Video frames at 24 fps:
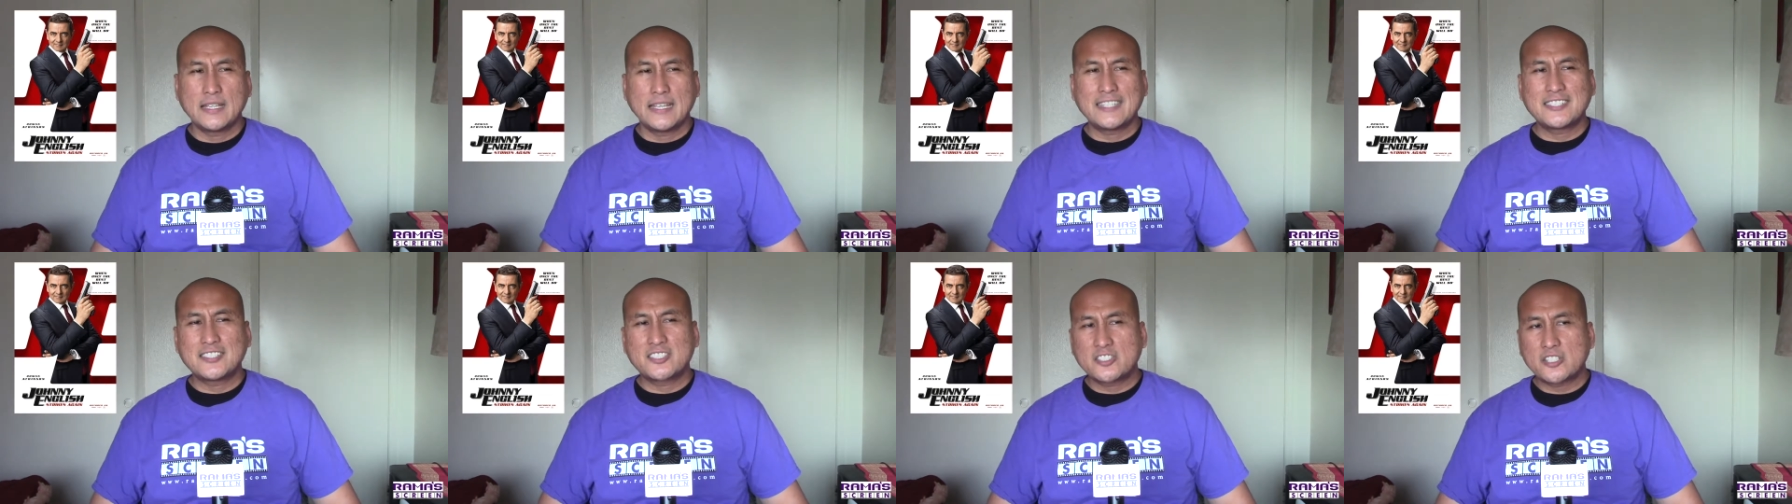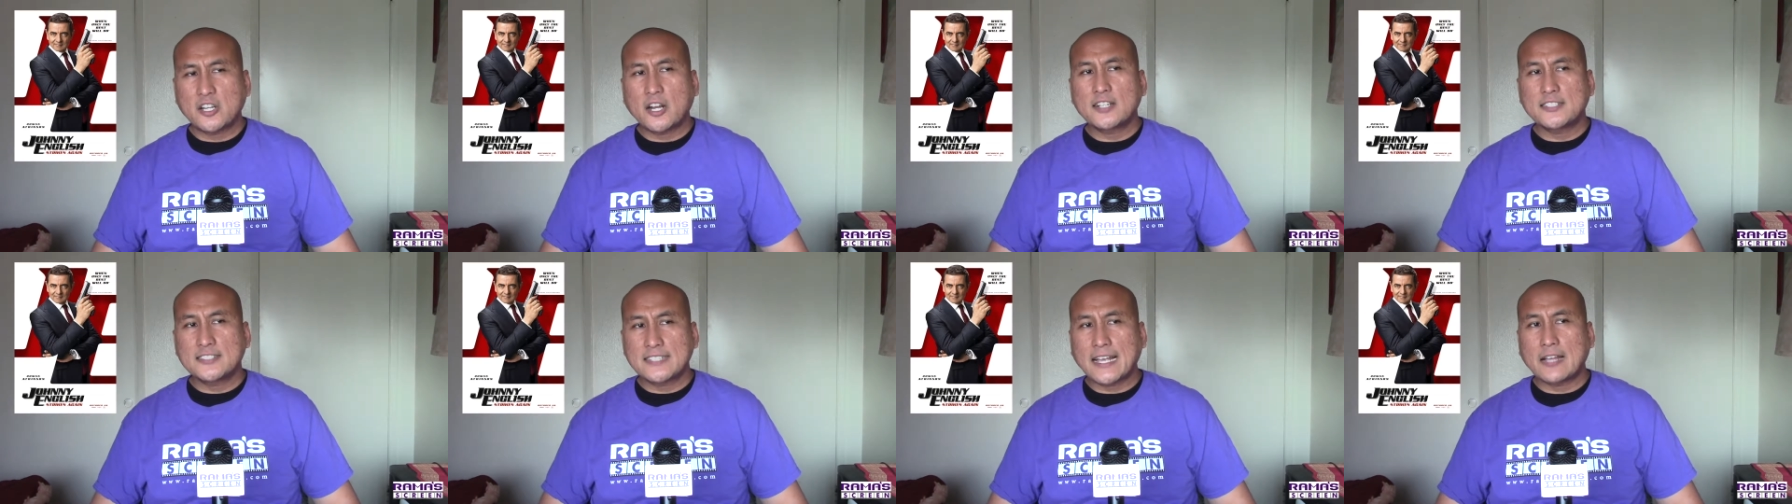It
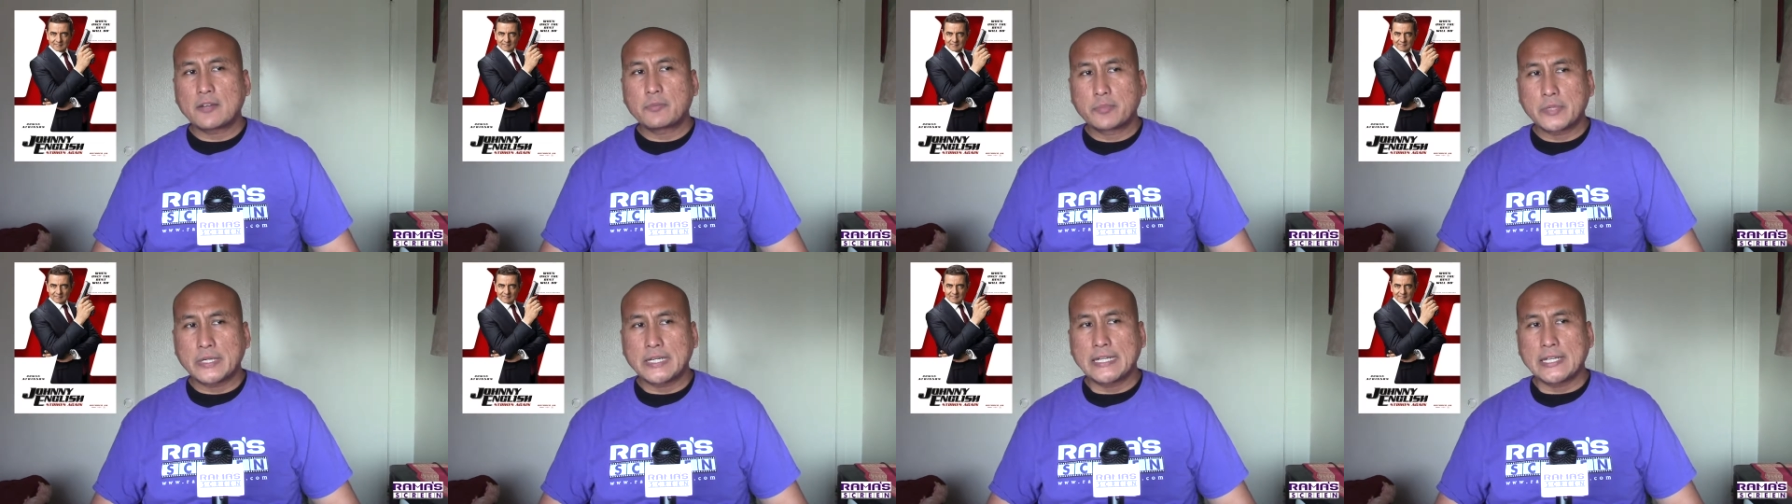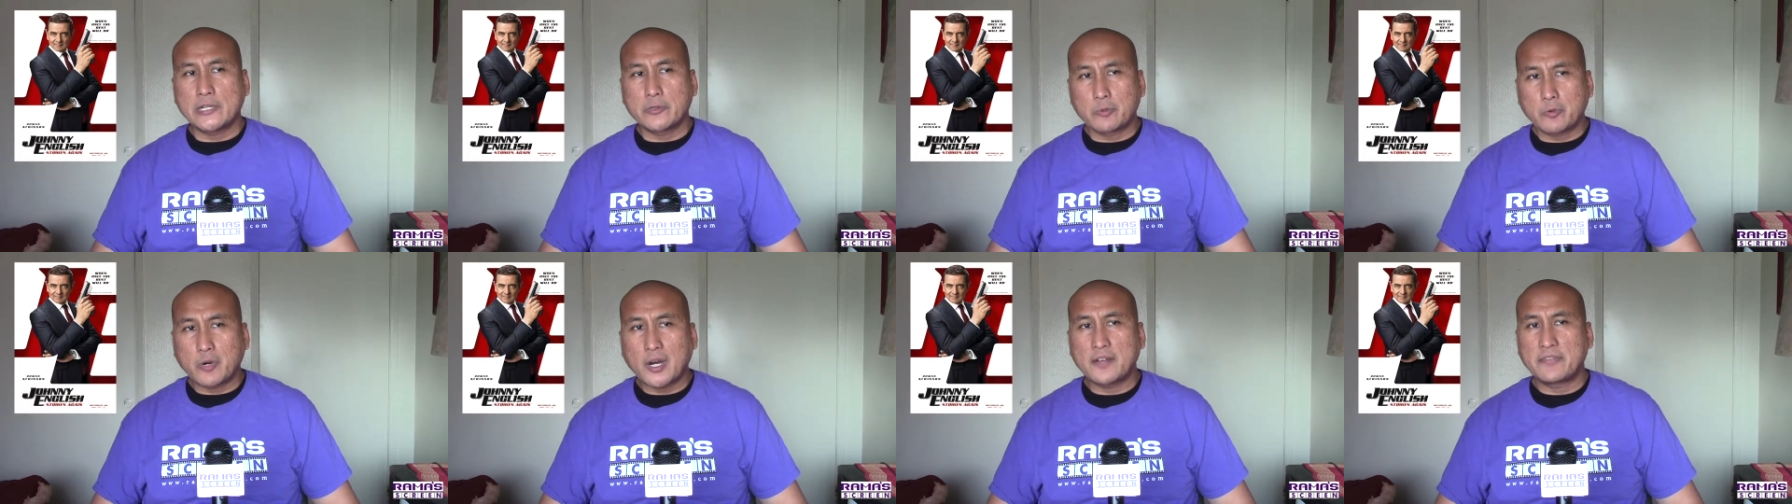starts out pretty
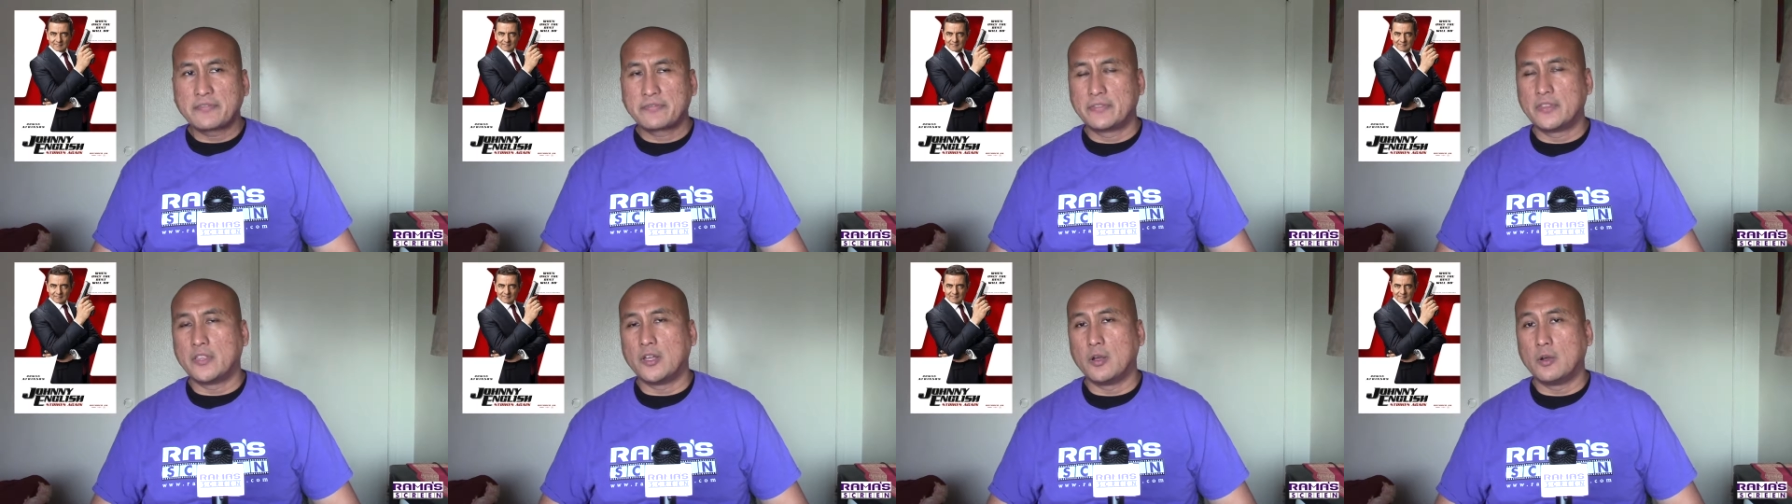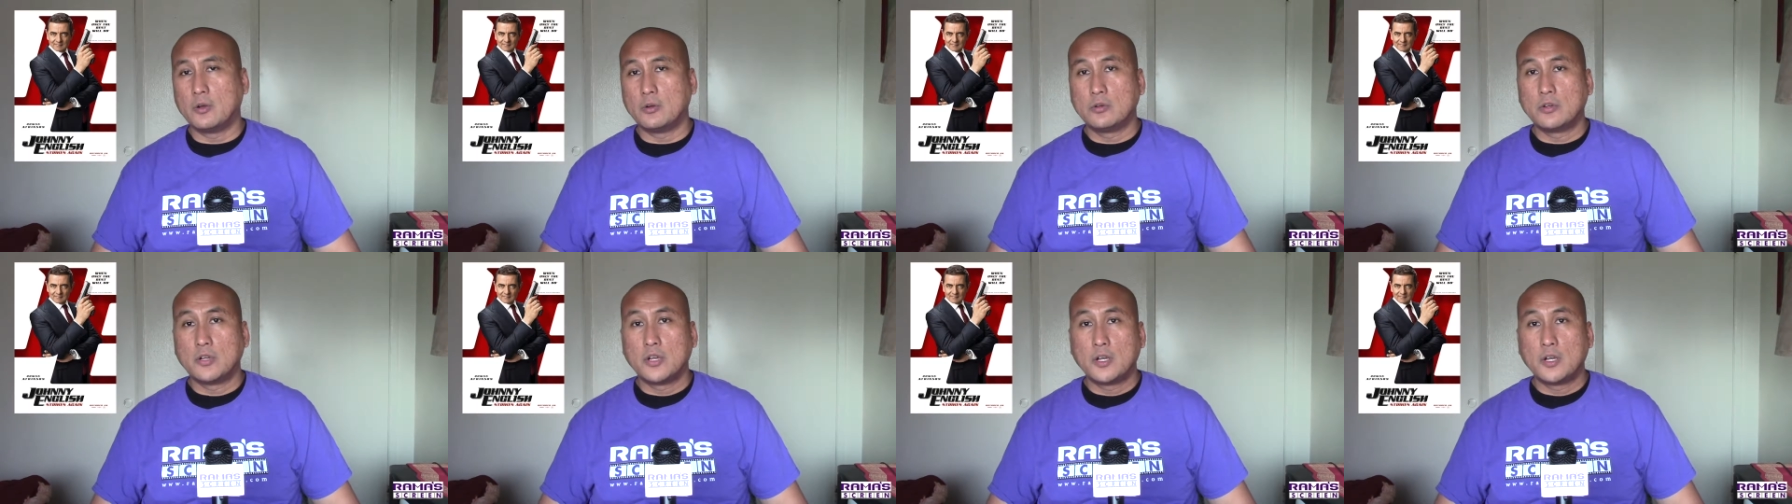rough though,